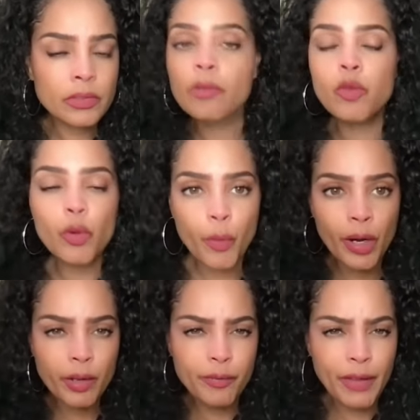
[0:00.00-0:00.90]

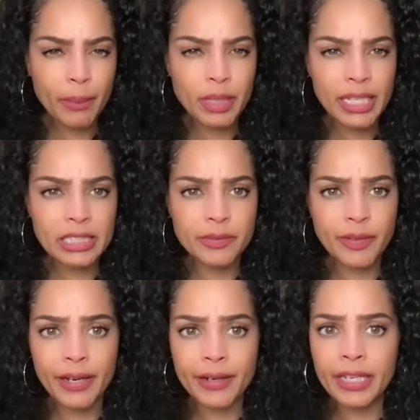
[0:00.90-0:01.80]
royal family is
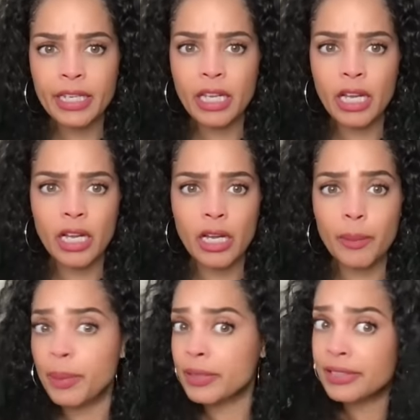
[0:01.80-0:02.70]
very
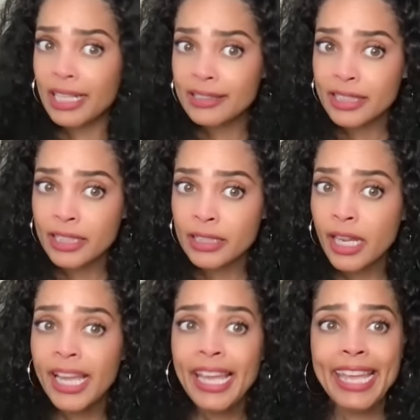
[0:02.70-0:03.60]
protected.
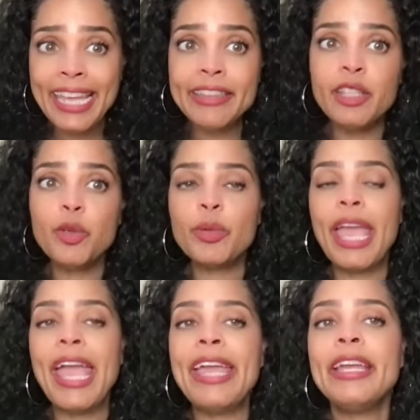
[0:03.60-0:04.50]
In the
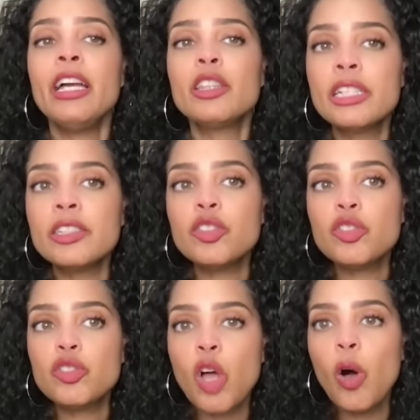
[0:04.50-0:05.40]
UK, there's
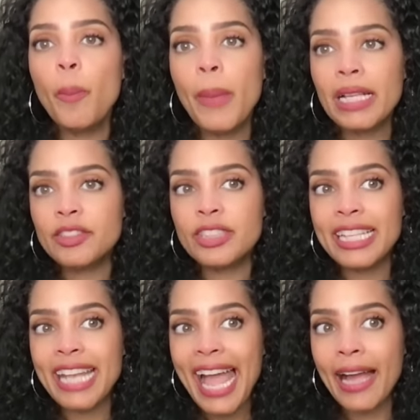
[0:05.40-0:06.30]
so much
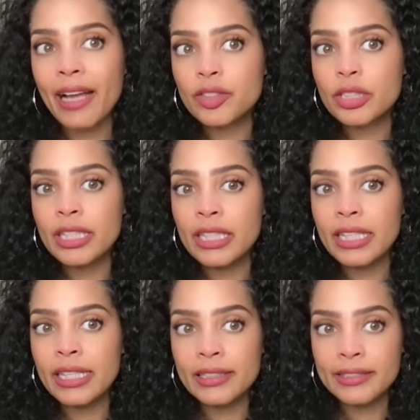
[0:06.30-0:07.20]
that actually is